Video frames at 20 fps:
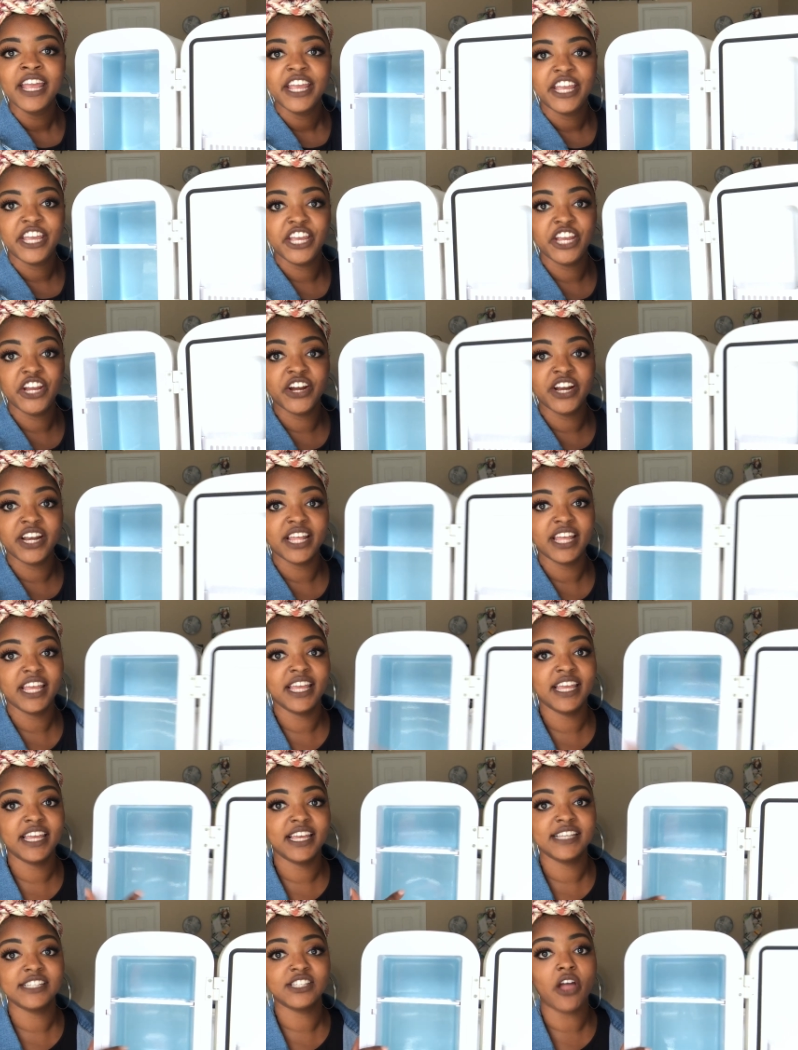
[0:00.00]
here it
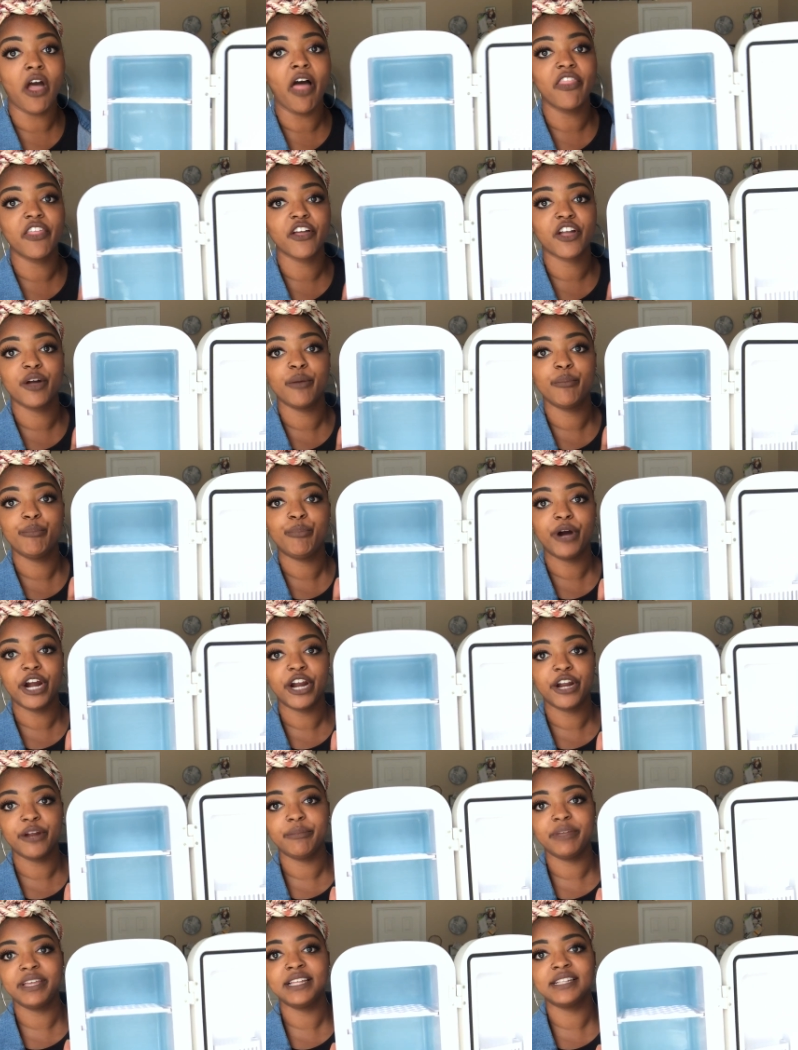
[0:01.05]
is, all the
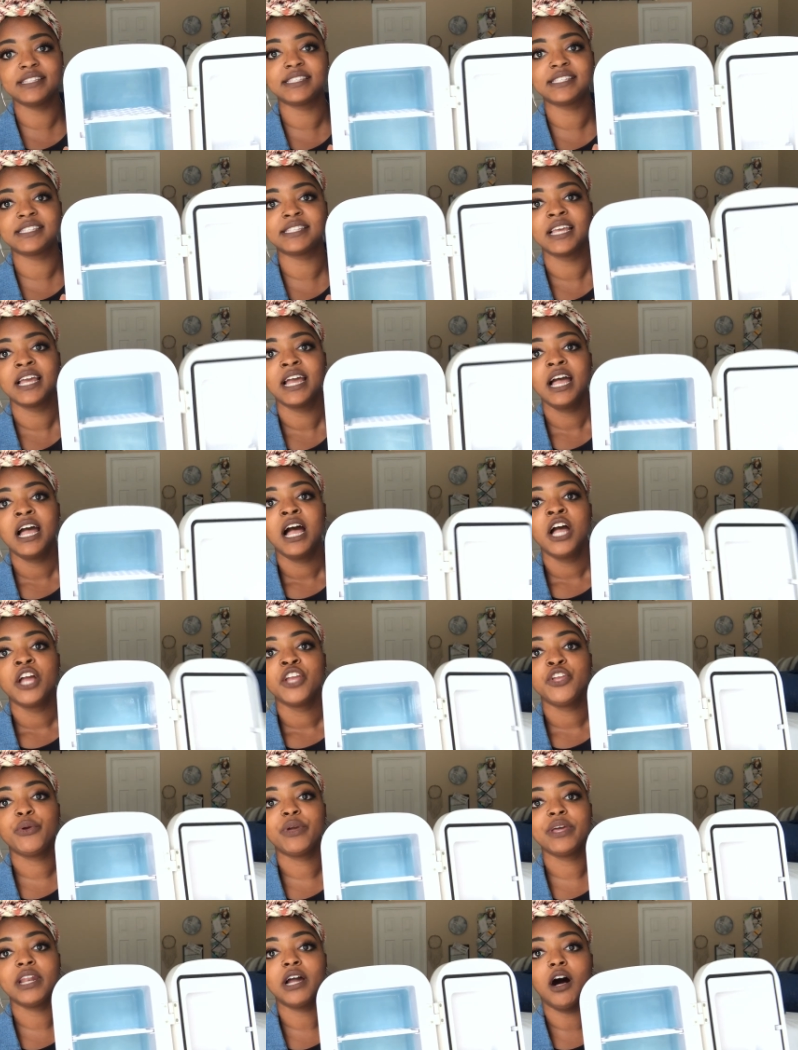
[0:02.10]
compartments.
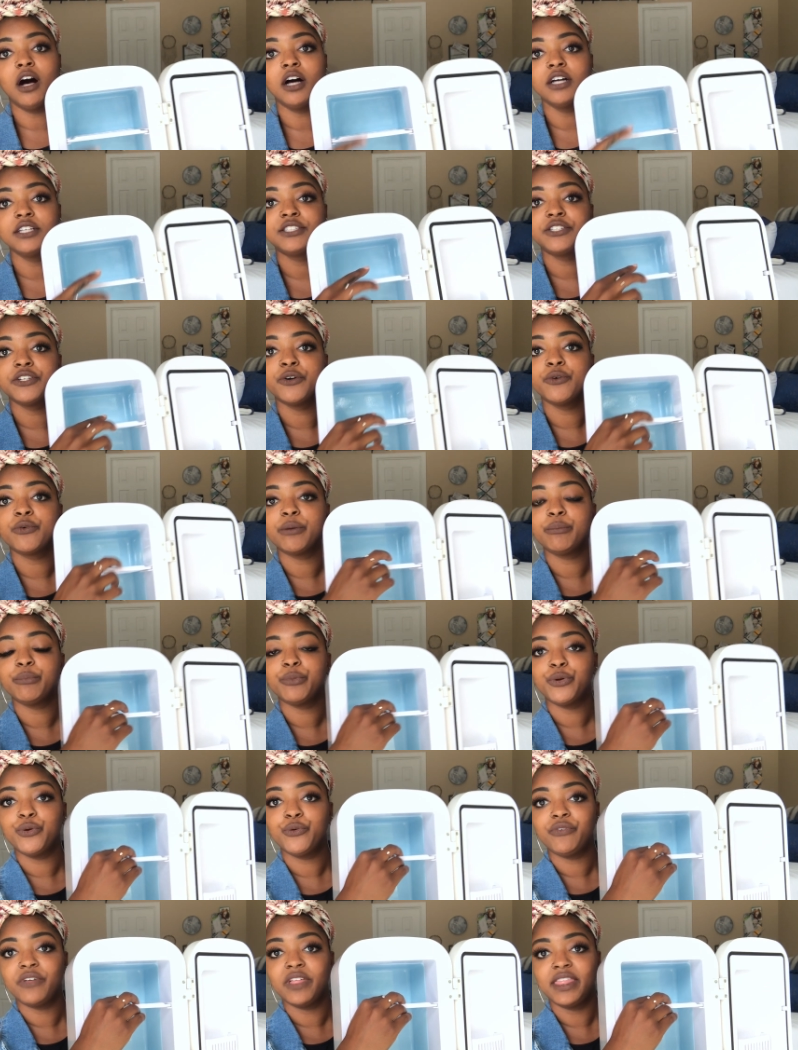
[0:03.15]
You can also
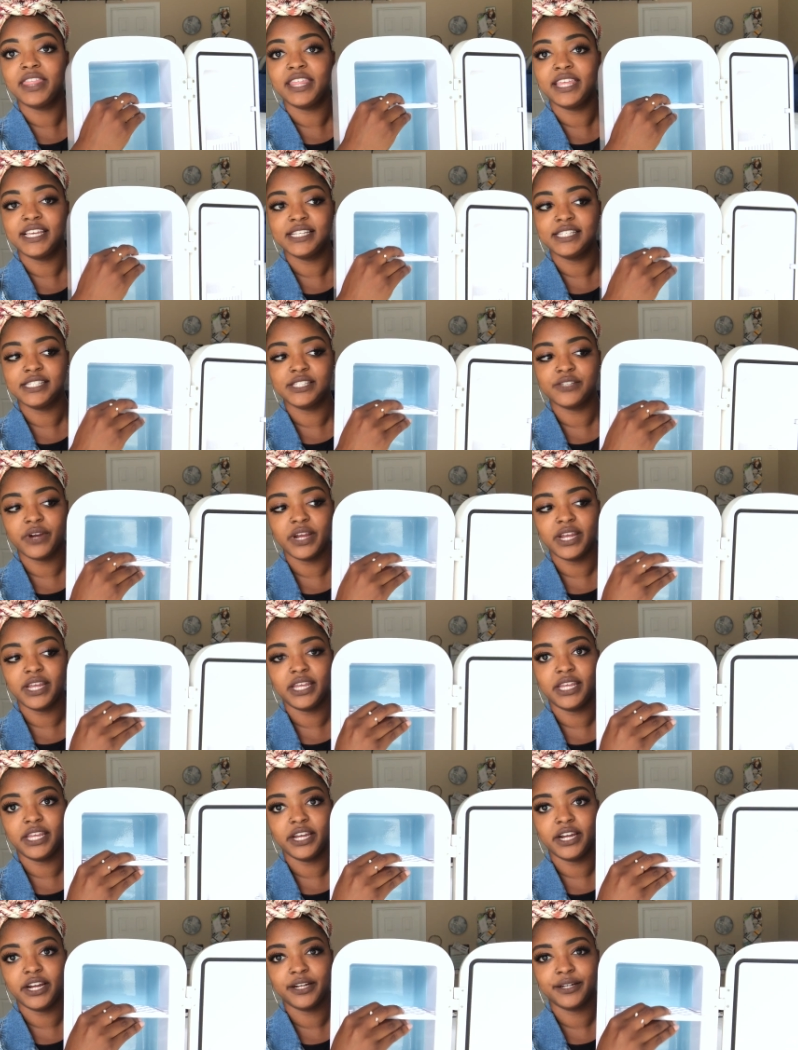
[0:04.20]
remove this right
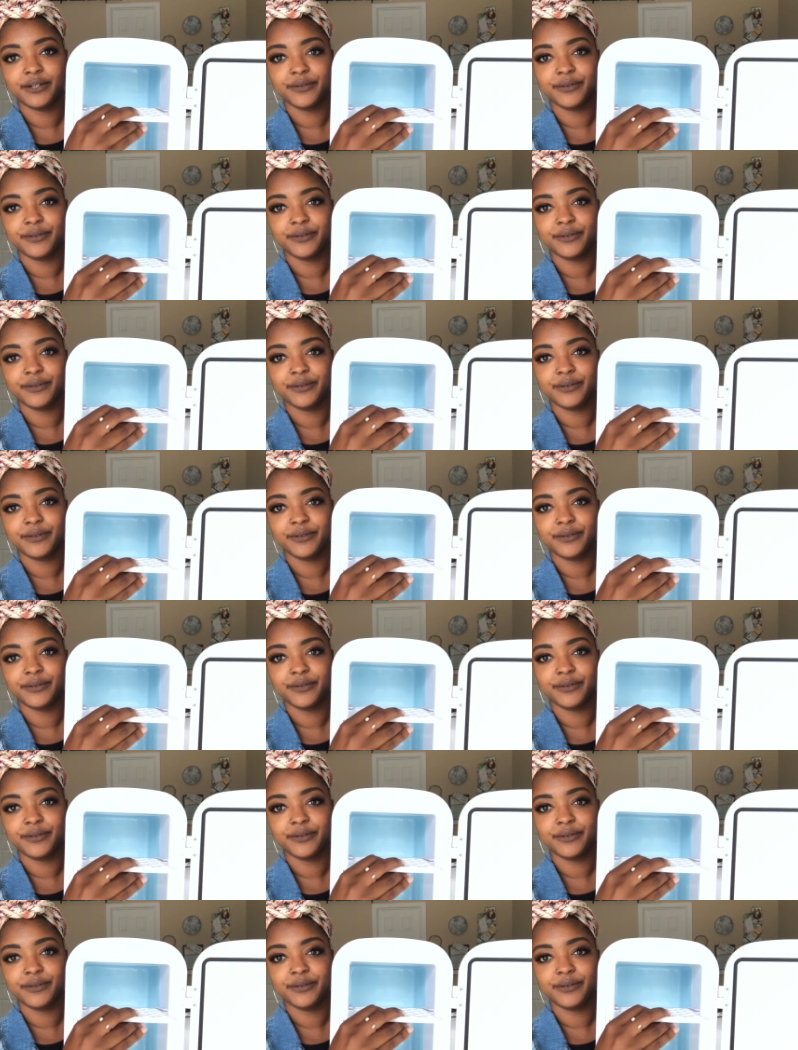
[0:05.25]
here.